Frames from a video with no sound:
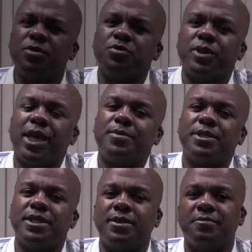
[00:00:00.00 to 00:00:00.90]
news with Hep
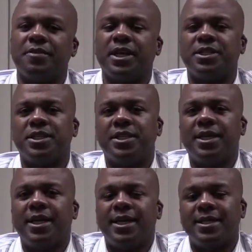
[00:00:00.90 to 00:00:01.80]
C infection
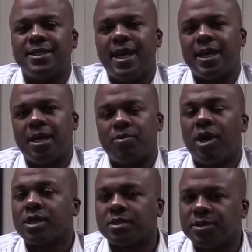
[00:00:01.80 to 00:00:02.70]
is that
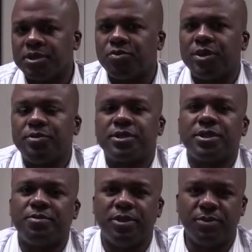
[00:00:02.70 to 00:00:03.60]
approximately
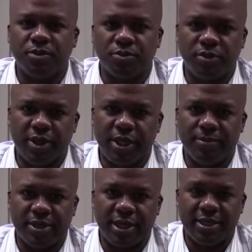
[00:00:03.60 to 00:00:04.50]
20% of people with
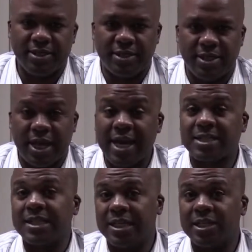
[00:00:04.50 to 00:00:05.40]
hepatitis C
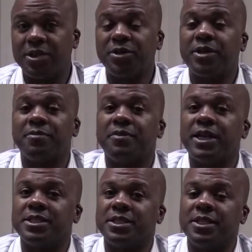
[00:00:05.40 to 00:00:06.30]
actually clear the
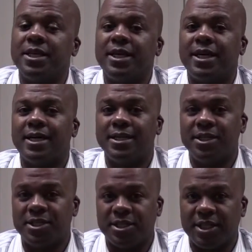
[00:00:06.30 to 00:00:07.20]
infection
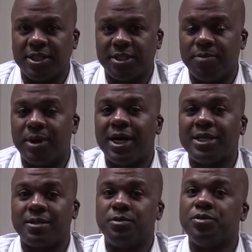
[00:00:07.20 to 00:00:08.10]
initially. Their
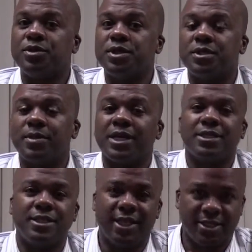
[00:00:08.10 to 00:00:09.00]
body's immune system
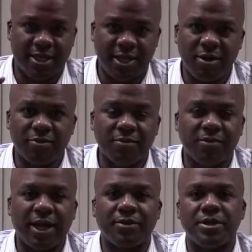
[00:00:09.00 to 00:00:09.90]
actually takes care of the
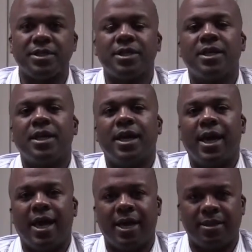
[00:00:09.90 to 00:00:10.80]
virus
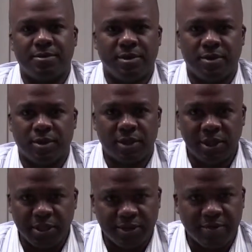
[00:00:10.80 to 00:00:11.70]
and
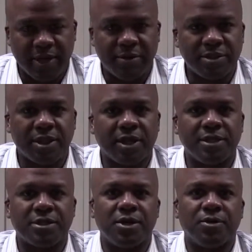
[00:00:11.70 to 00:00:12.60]
clears the virus on
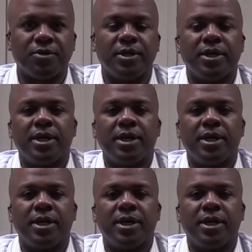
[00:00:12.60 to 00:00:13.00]
its own.